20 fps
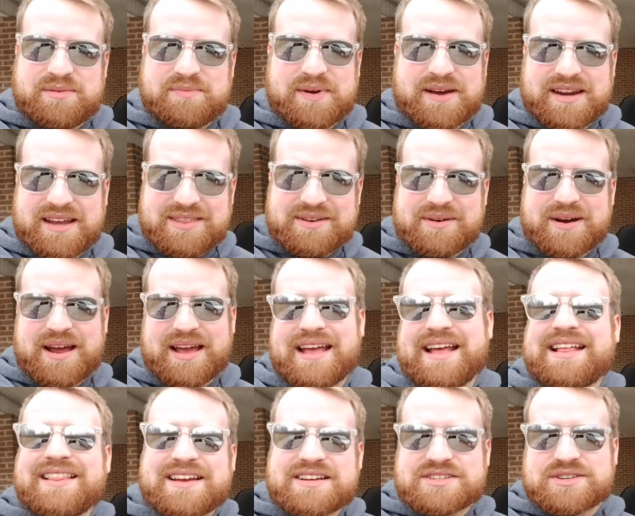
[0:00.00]
But either way,
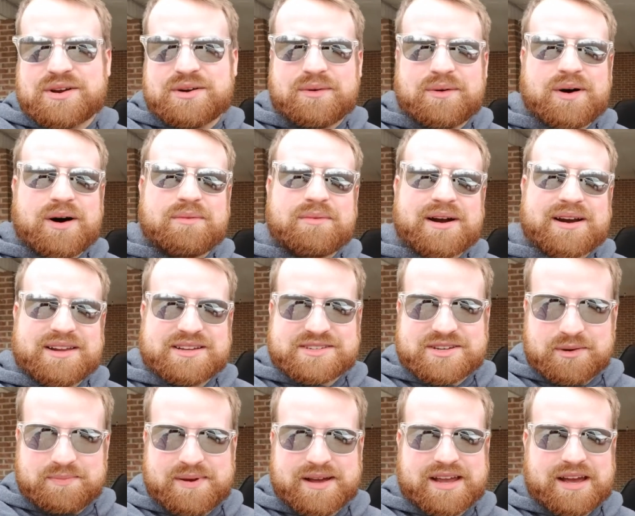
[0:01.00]
let's go to Walmart. Let's
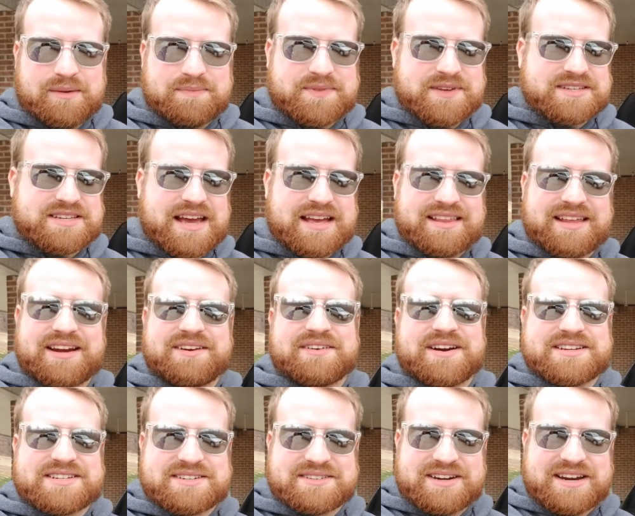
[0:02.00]
go pick up this headlight
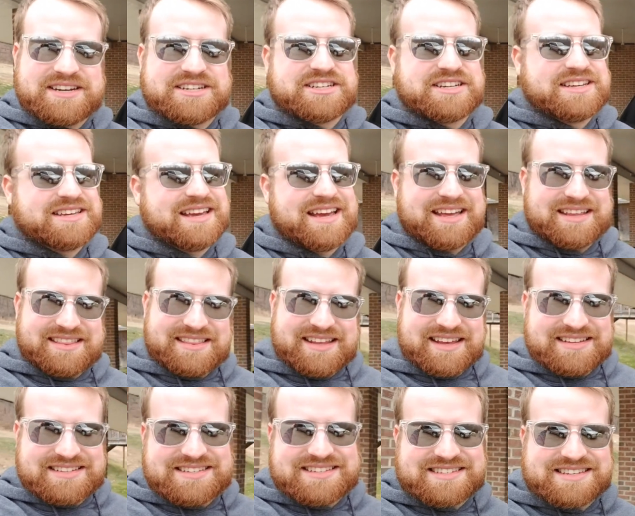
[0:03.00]
restoration kit and
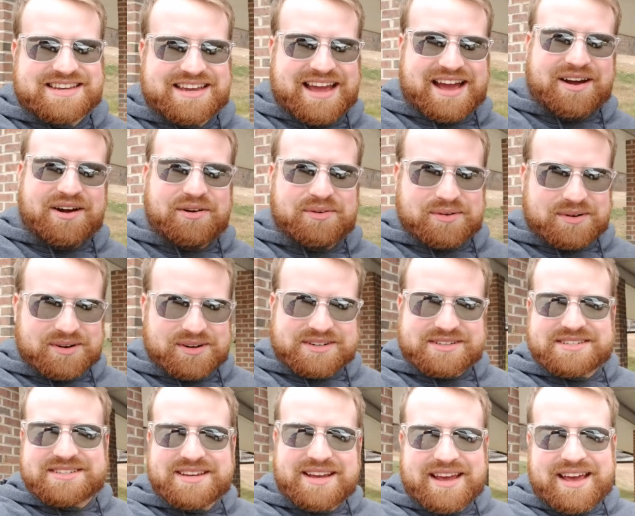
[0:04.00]
then see how it
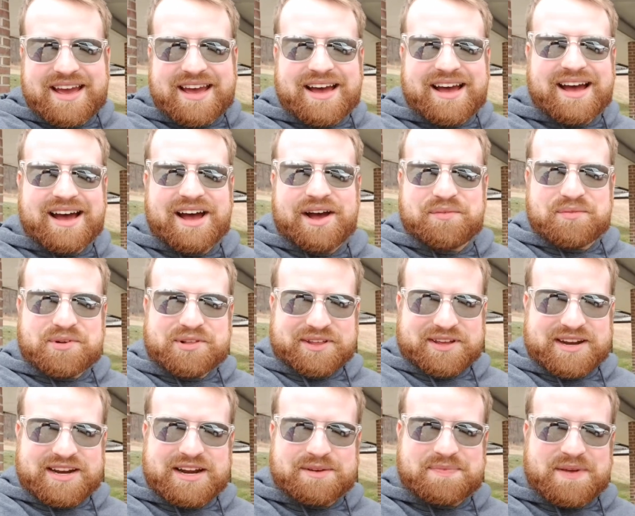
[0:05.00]
works. Um,
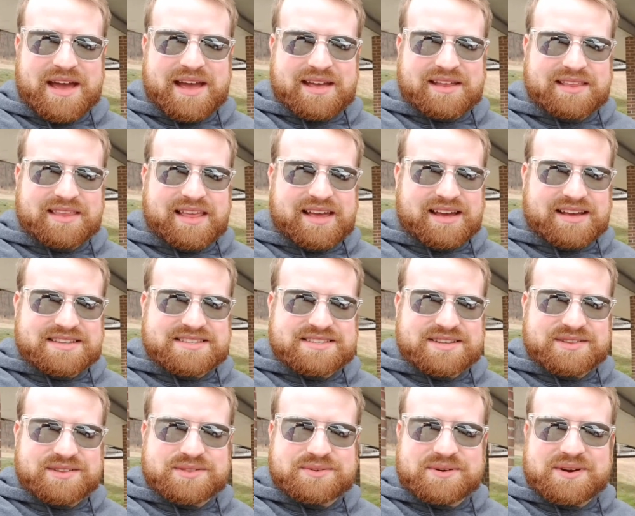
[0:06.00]
cleaning up the headlights
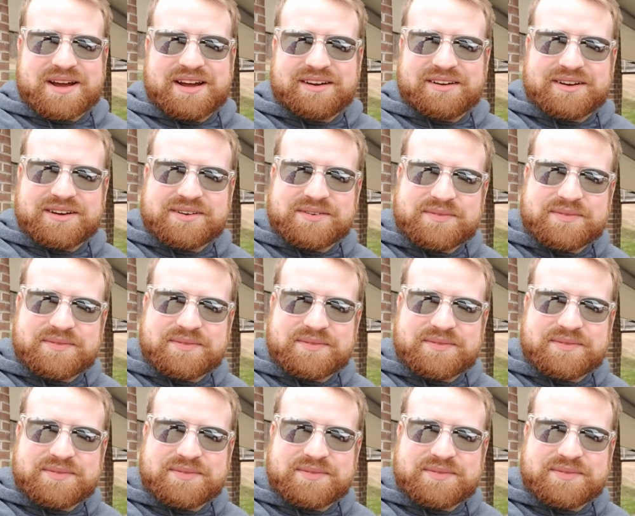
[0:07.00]
of the 300.